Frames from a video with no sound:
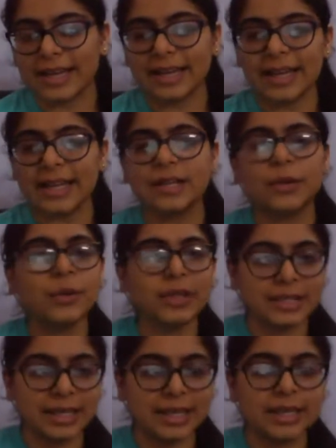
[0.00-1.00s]
I'll
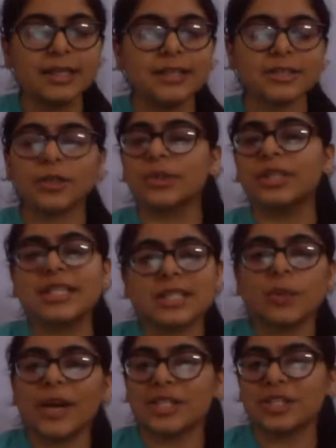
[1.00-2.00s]
go a little. So
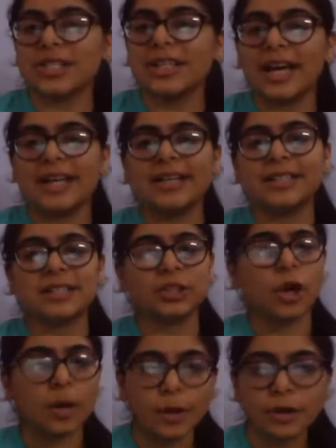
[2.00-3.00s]
this question,
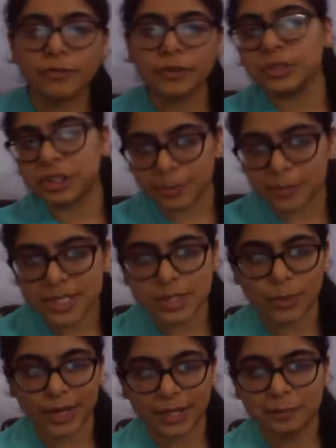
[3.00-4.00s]
I'll talk about a few
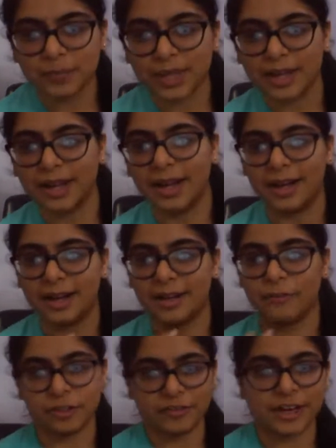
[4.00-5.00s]
tips as well
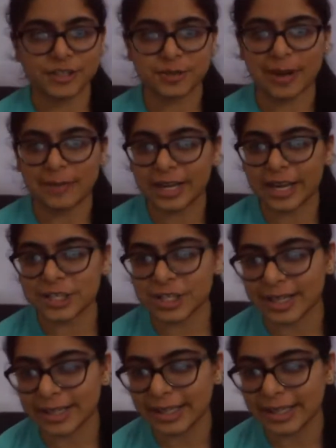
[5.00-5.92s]
for the fellowship application.